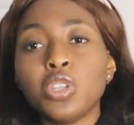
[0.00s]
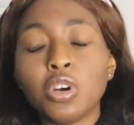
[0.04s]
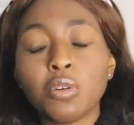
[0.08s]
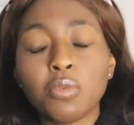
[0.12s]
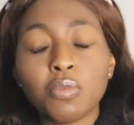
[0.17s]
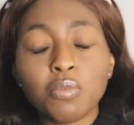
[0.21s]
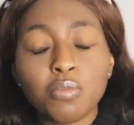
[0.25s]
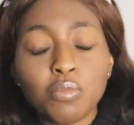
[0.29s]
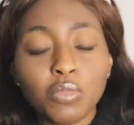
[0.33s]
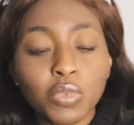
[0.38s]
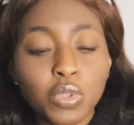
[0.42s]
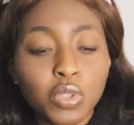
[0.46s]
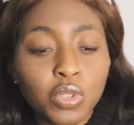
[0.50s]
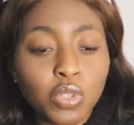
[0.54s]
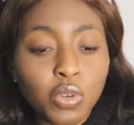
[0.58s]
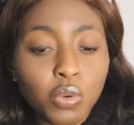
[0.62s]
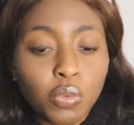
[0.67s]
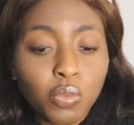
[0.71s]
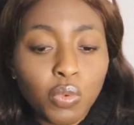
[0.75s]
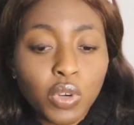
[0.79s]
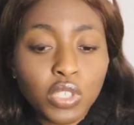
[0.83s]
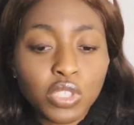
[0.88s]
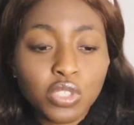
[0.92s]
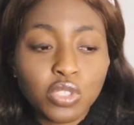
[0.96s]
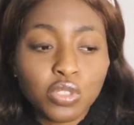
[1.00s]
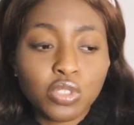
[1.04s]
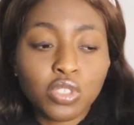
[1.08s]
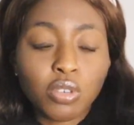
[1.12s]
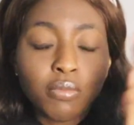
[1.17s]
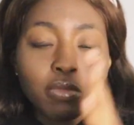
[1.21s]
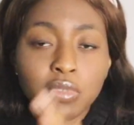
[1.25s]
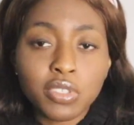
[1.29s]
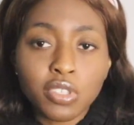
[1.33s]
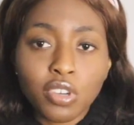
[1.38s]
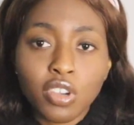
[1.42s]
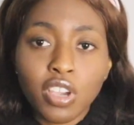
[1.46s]
Once you
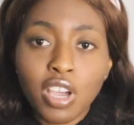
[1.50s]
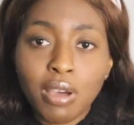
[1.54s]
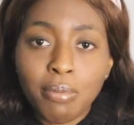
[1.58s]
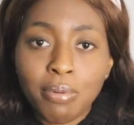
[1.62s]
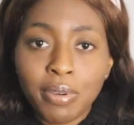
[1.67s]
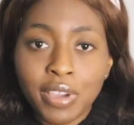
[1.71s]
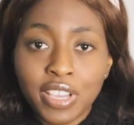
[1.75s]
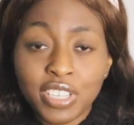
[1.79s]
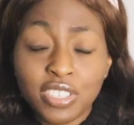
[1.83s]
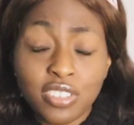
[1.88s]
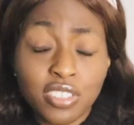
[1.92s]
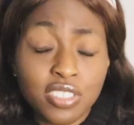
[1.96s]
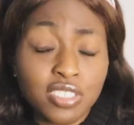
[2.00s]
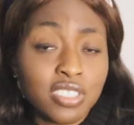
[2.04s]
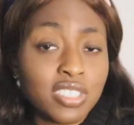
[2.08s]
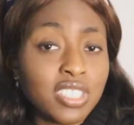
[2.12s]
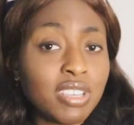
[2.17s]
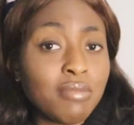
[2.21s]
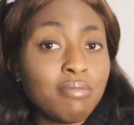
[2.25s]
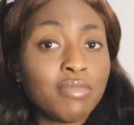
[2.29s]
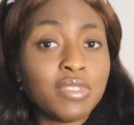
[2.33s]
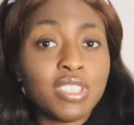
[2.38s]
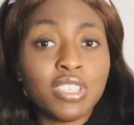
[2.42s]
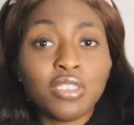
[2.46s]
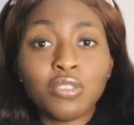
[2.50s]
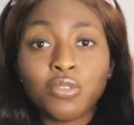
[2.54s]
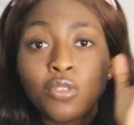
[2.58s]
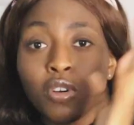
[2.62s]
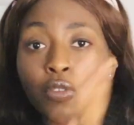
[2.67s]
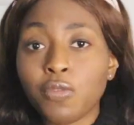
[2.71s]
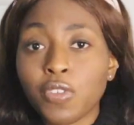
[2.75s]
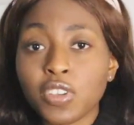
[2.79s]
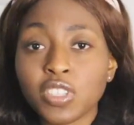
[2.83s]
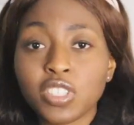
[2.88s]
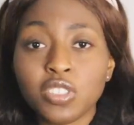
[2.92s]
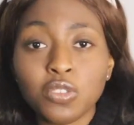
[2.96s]
submit your application to them, they
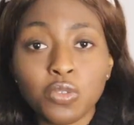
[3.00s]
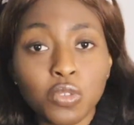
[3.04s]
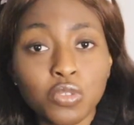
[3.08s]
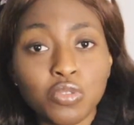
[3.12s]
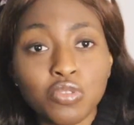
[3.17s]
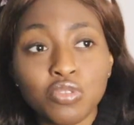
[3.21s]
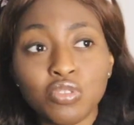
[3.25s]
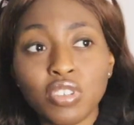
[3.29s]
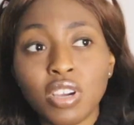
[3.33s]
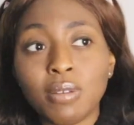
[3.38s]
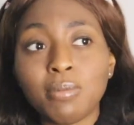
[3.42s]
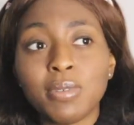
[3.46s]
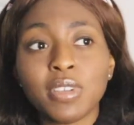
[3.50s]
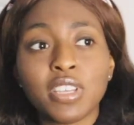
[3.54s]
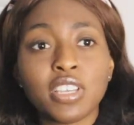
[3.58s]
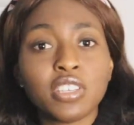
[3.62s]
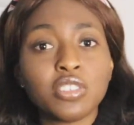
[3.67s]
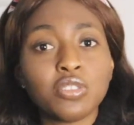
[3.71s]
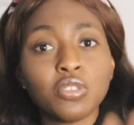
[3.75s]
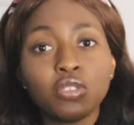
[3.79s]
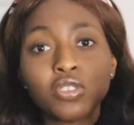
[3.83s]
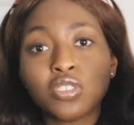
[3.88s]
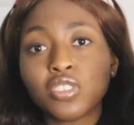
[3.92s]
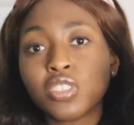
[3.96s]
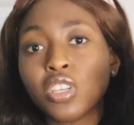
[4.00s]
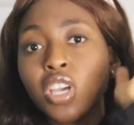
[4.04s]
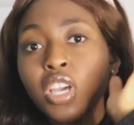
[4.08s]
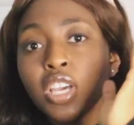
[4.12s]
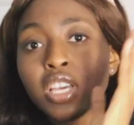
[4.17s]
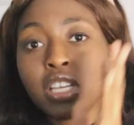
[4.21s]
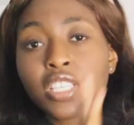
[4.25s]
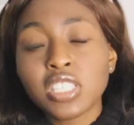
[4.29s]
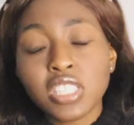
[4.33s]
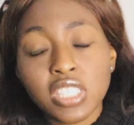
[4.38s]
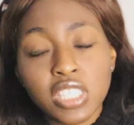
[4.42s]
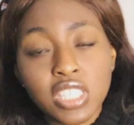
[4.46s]
obviously go through your applications,
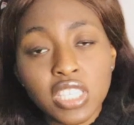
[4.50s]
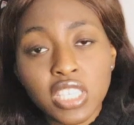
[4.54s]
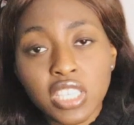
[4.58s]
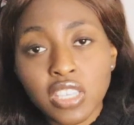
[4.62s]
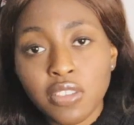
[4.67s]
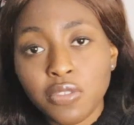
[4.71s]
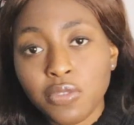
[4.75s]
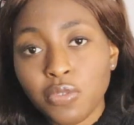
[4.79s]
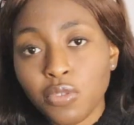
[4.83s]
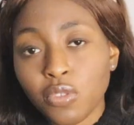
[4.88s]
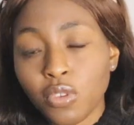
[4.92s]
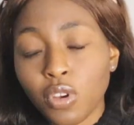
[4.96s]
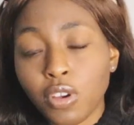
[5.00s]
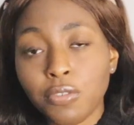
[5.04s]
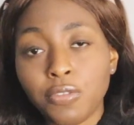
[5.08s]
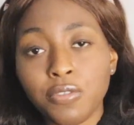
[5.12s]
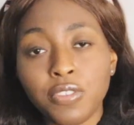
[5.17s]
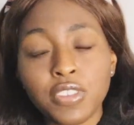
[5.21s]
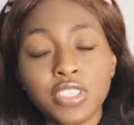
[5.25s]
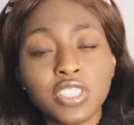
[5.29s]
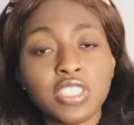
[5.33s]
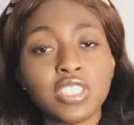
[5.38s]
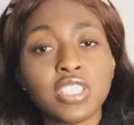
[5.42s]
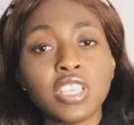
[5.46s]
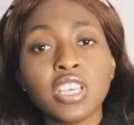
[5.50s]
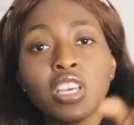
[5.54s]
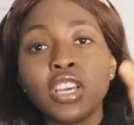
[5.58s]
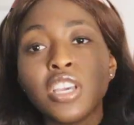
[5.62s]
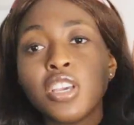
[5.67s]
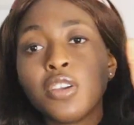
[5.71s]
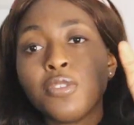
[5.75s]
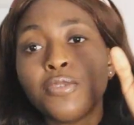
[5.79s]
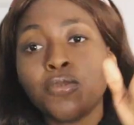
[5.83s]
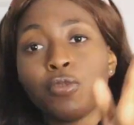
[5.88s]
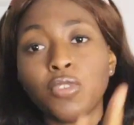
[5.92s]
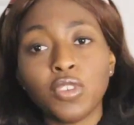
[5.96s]
see if you are fit
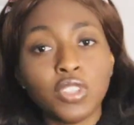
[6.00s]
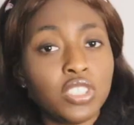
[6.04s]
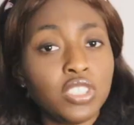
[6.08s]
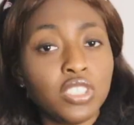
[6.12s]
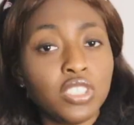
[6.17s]
for